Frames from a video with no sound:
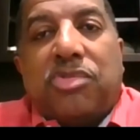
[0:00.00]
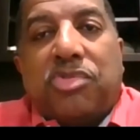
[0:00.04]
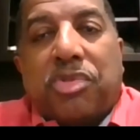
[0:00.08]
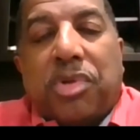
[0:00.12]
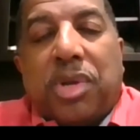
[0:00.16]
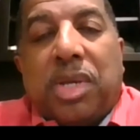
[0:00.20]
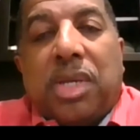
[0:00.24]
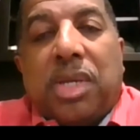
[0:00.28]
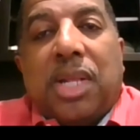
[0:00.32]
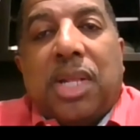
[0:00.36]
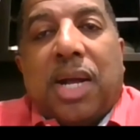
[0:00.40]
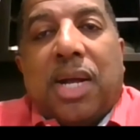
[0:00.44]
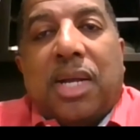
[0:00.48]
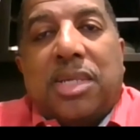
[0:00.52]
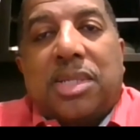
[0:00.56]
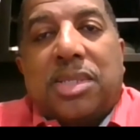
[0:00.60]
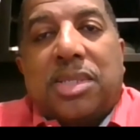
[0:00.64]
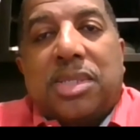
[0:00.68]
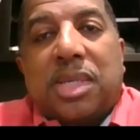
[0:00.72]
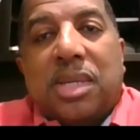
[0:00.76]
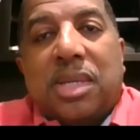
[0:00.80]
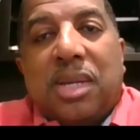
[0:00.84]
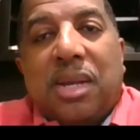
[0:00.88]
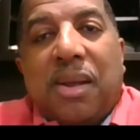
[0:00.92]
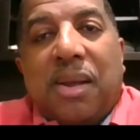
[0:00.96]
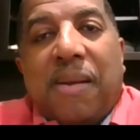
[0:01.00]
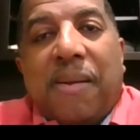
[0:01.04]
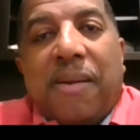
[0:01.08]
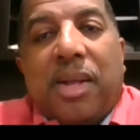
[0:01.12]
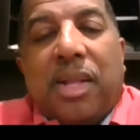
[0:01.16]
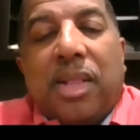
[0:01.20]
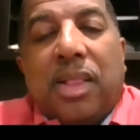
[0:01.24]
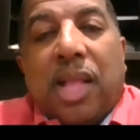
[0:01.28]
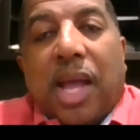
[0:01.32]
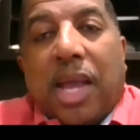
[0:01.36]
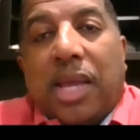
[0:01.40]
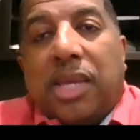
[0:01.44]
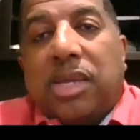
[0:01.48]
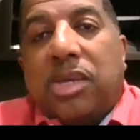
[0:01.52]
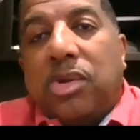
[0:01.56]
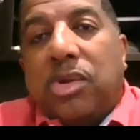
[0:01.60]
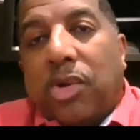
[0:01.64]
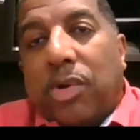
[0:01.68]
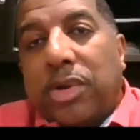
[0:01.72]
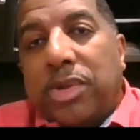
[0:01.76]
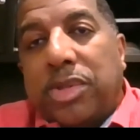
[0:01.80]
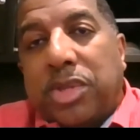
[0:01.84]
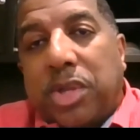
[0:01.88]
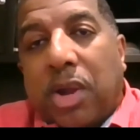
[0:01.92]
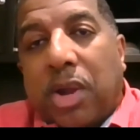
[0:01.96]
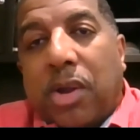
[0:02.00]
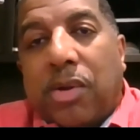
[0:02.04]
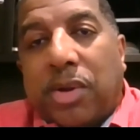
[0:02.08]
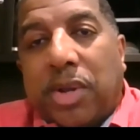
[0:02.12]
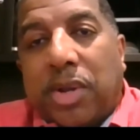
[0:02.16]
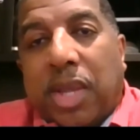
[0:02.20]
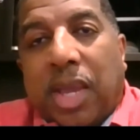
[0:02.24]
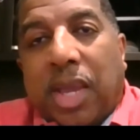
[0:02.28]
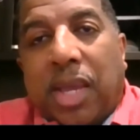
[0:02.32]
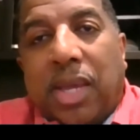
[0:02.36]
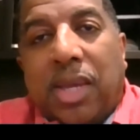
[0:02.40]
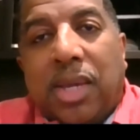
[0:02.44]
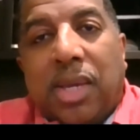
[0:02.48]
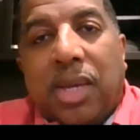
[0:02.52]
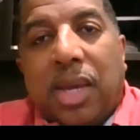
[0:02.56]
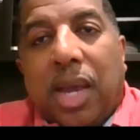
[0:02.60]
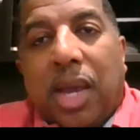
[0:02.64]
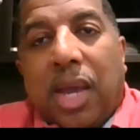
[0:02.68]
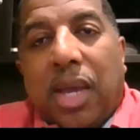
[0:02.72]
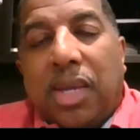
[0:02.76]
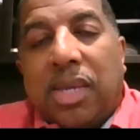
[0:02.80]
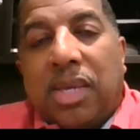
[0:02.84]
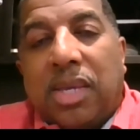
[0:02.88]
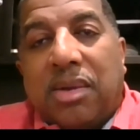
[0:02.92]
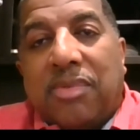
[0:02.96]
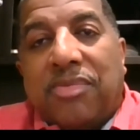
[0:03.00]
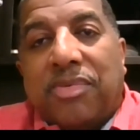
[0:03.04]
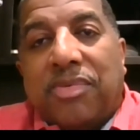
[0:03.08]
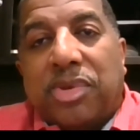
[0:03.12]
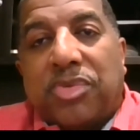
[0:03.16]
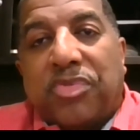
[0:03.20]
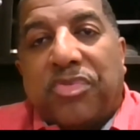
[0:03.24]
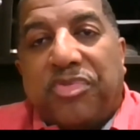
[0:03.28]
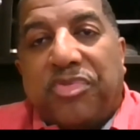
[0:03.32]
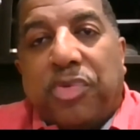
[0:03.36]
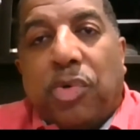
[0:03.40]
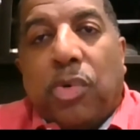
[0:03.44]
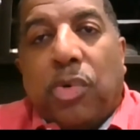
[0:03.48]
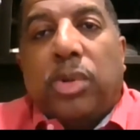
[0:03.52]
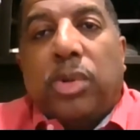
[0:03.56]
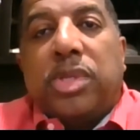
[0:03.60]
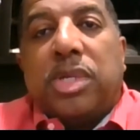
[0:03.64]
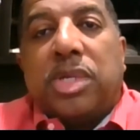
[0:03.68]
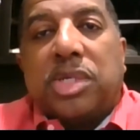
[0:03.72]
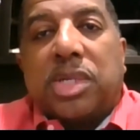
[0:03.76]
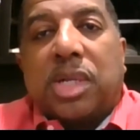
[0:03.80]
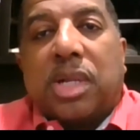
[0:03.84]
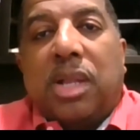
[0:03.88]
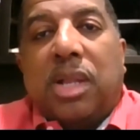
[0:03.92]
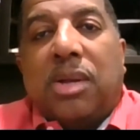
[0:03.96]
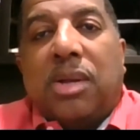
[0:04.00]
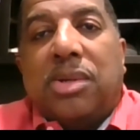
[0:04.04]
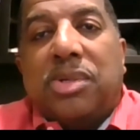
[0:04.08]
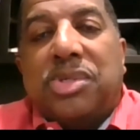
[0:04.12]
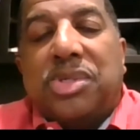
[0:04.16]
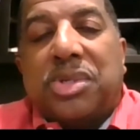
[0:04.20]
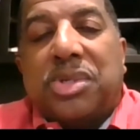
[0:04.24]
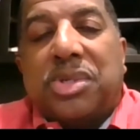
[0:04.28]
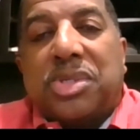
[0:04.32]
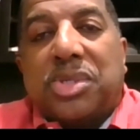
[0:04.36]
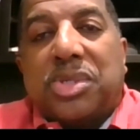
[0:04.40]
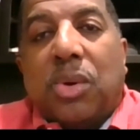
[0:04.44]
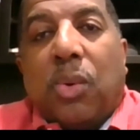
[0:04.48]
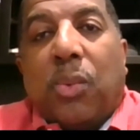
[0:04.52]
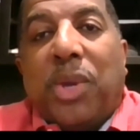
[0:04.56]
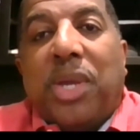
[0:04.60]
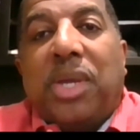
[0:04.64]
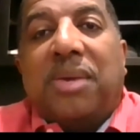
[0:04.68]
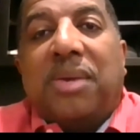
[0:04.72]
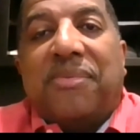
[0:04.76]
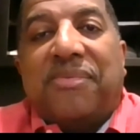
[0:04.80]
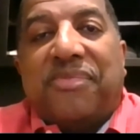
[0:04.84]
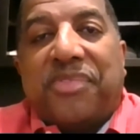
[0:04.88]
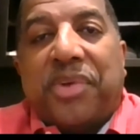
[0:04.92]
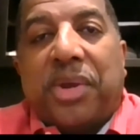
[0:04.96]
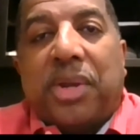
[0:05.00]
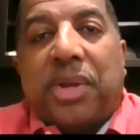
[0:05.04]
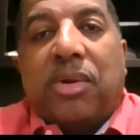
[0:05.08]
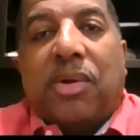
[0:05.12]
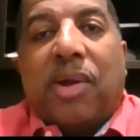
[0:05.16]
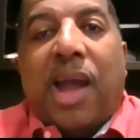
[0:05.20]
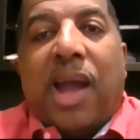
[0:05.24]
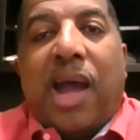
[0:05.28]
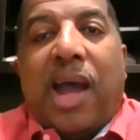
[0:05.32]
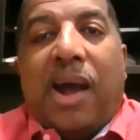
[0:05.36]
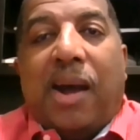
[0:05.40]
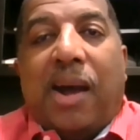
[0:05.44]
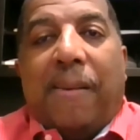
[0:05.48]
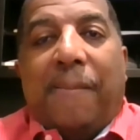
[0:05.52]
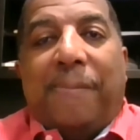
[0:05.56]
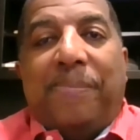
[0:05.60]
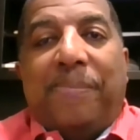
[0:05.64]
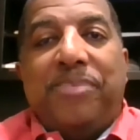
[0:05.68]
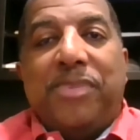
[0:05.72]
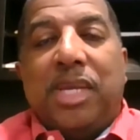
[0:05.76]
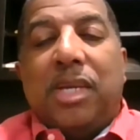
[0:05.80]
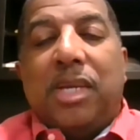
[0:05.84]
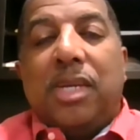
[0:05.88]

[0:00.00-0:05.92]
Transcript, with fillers: treat us like your attorney and give us full disclosure so we can figure out.